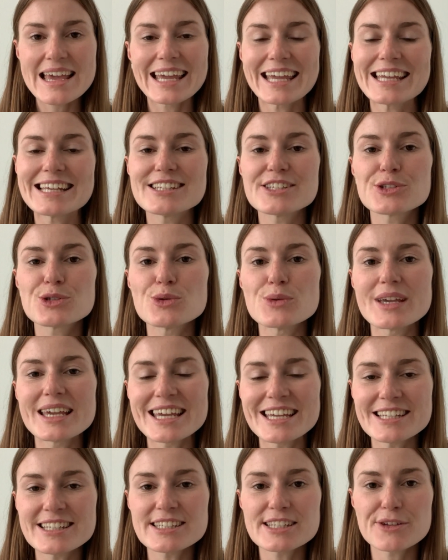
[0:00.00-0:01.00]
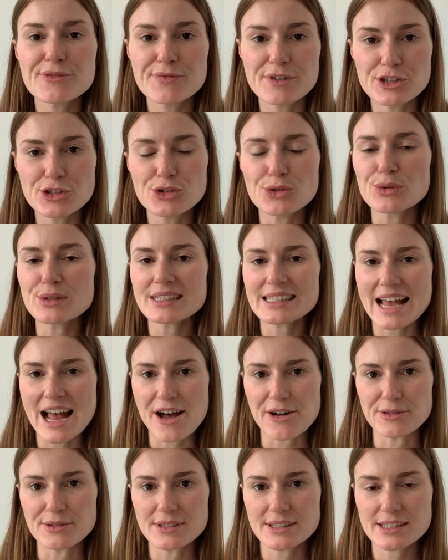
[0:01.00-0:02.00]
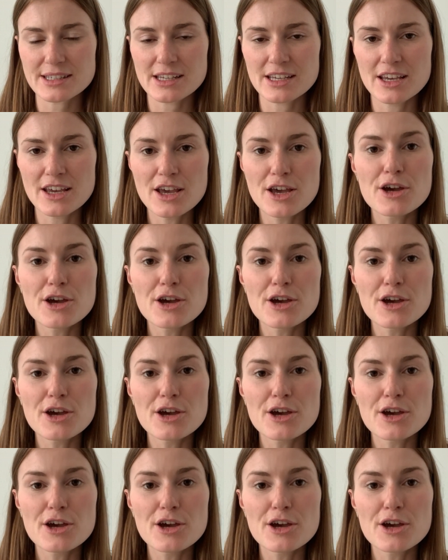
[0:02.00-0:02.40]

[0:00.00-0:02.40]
into individual sounds.